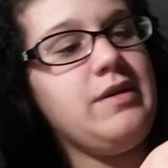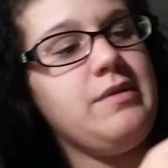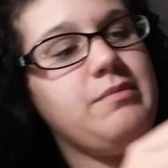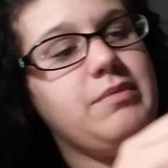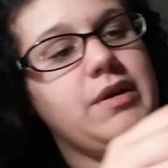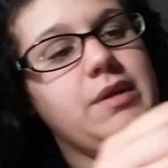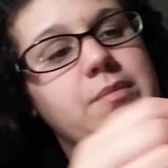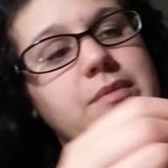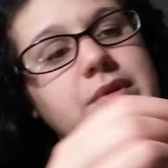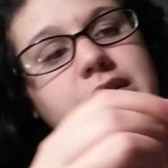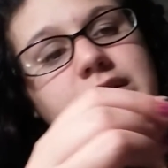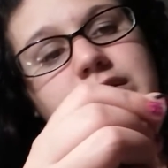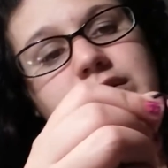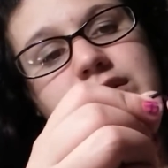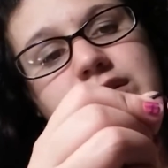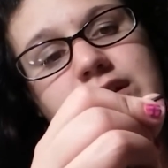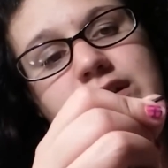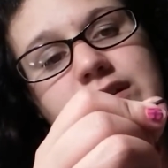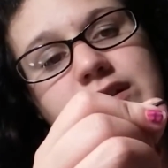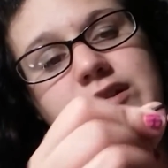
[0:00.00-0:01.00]
But I mean,
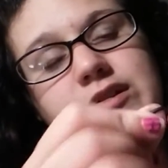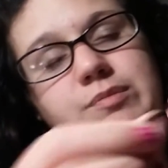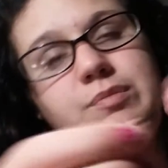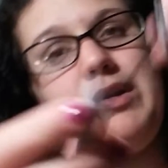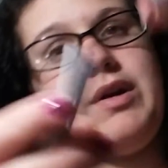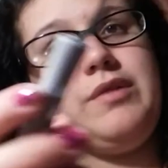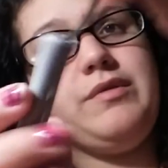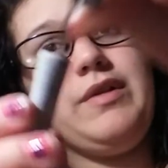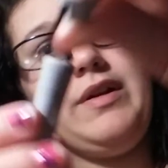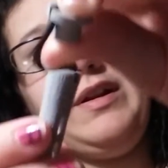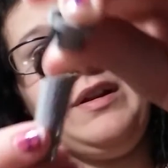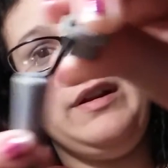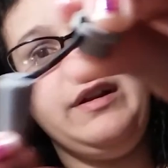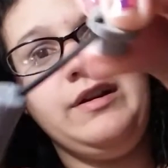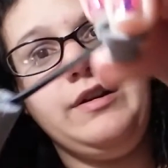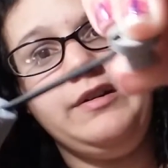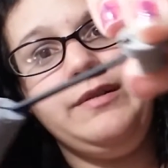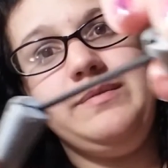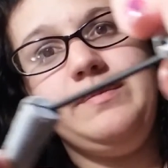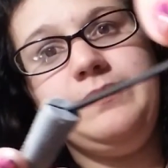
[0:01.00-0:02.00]
there's like this part right
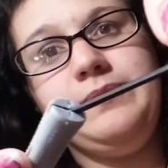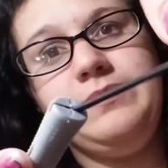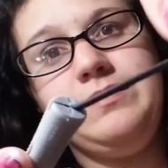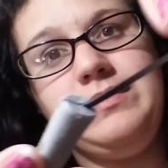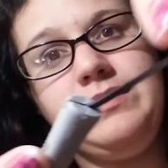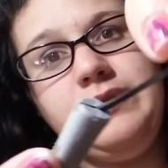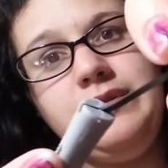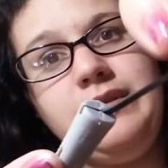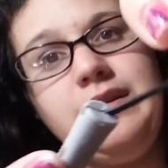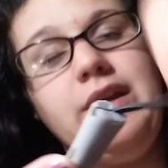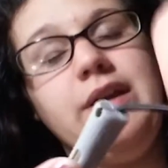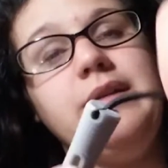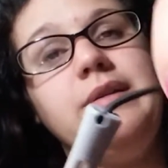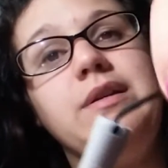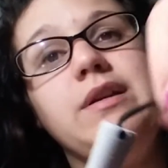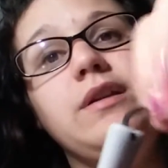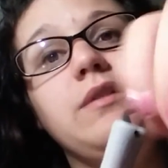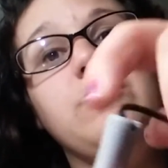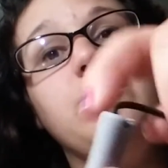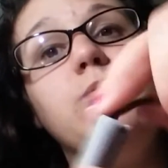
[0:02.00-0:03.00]
here. Like,
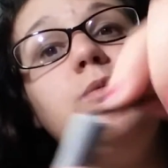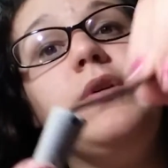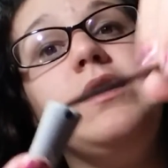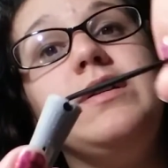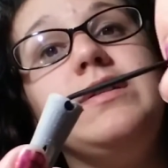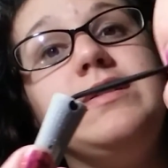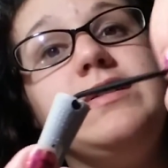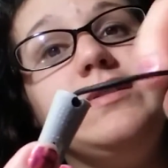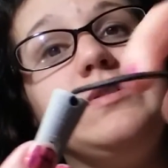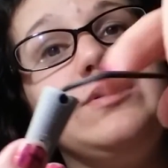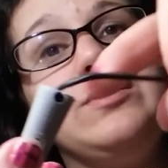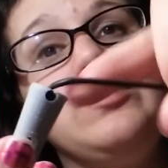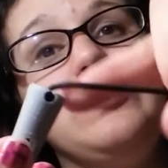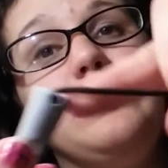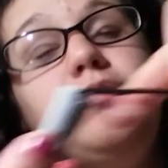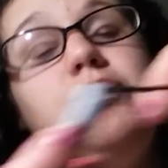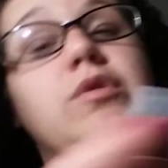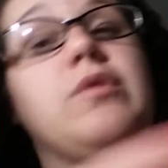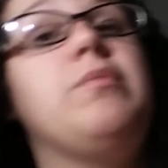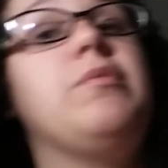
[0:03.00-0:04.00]
one of these
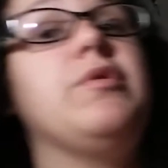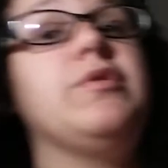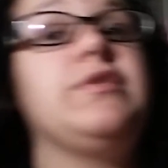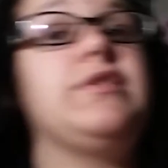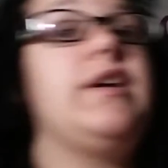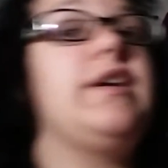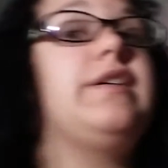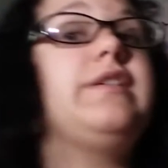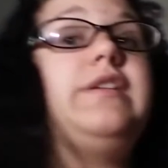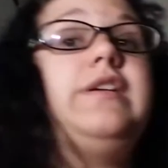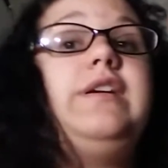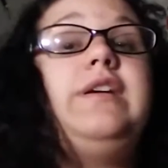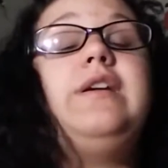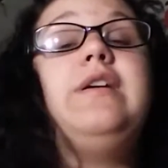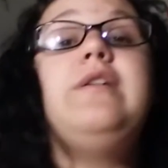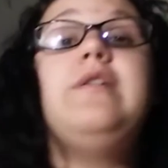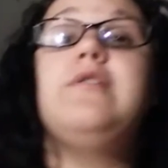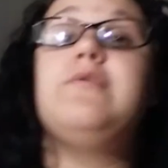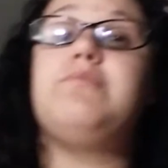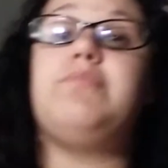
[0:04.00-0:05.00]
two will most likely
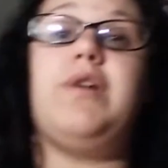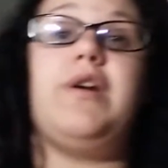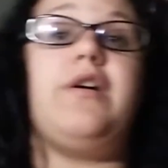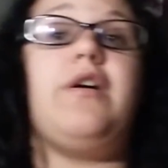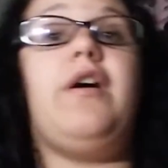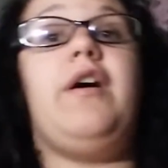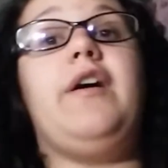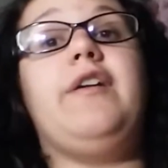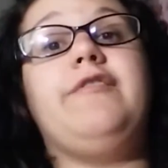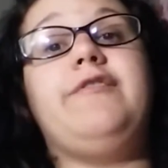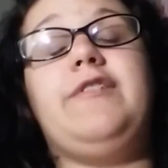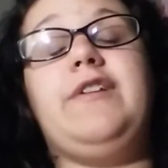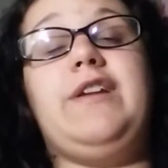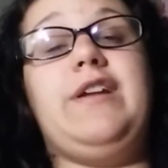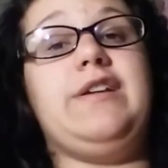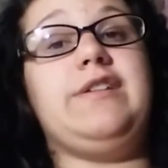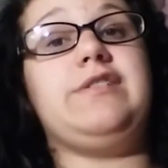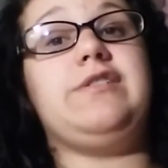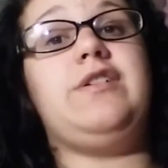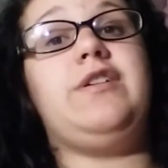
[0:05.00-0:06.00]
break off, and
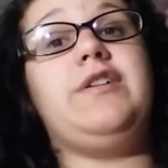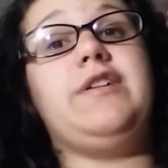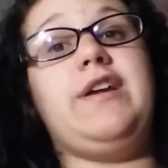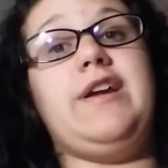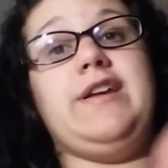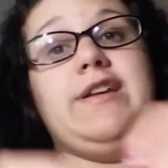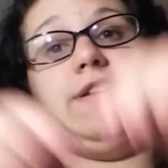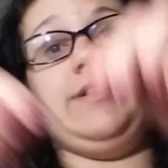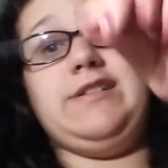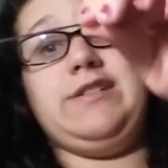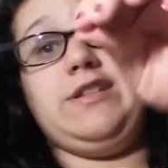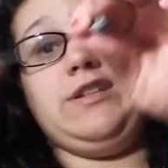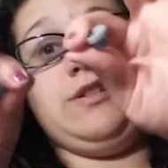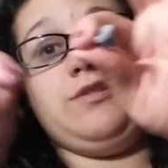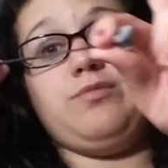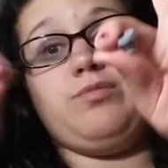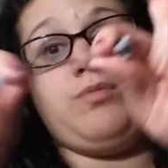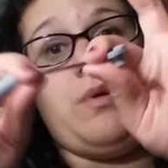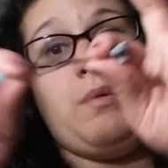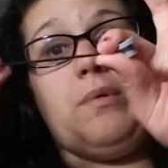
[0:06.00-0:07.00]
as long as
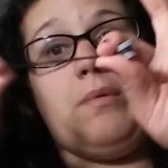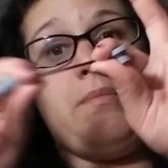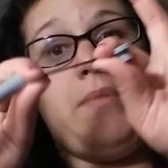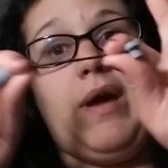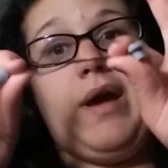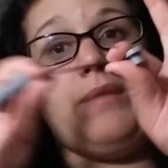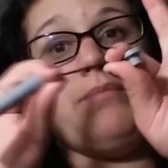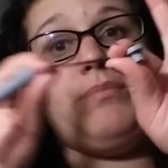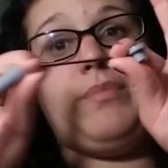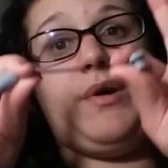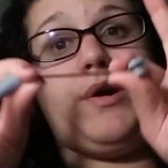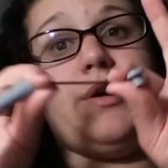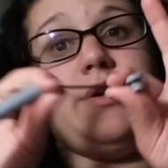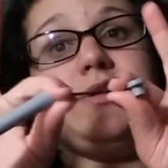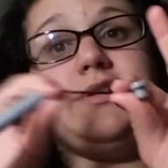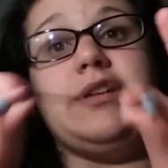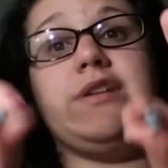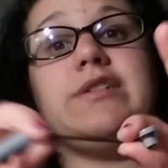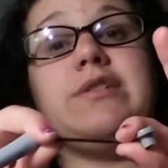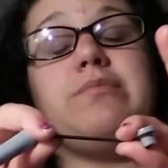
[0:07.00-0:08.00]
this rubber band
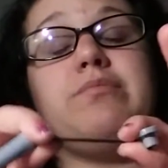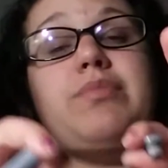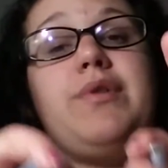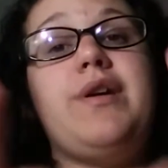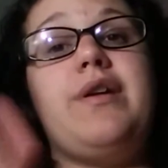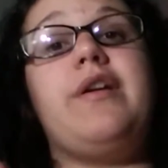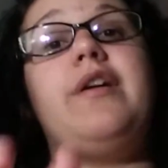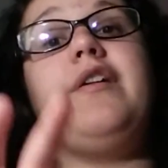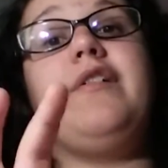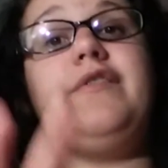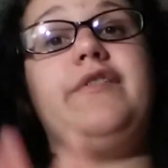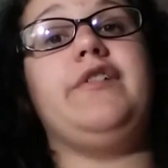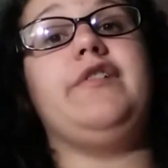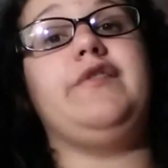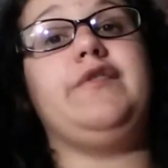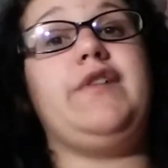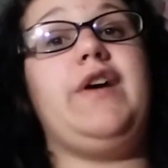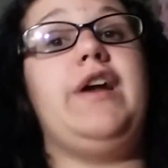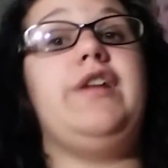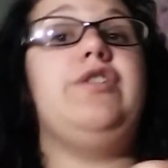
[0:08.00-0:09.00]
part doesn't break off,
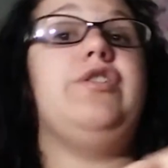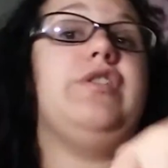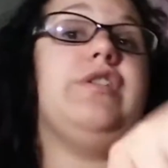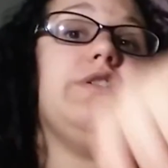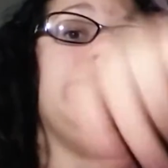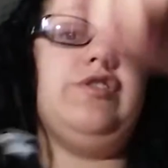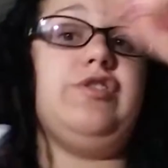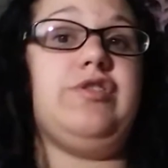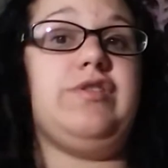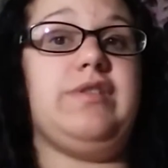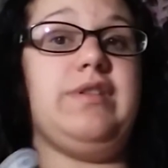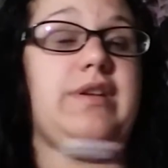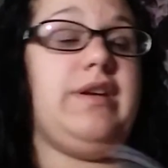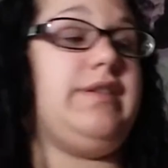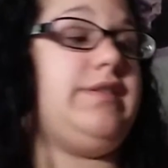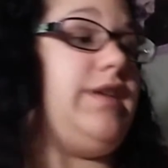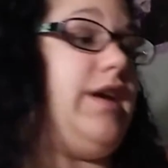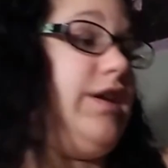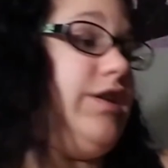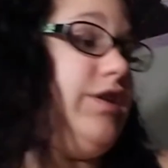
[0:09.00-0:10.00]
you're fine. You can just
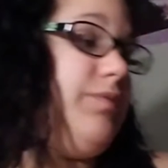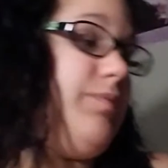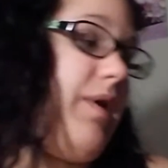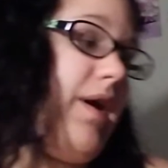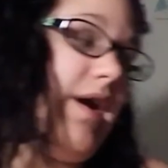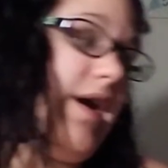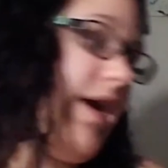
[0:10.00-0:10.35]
attach it back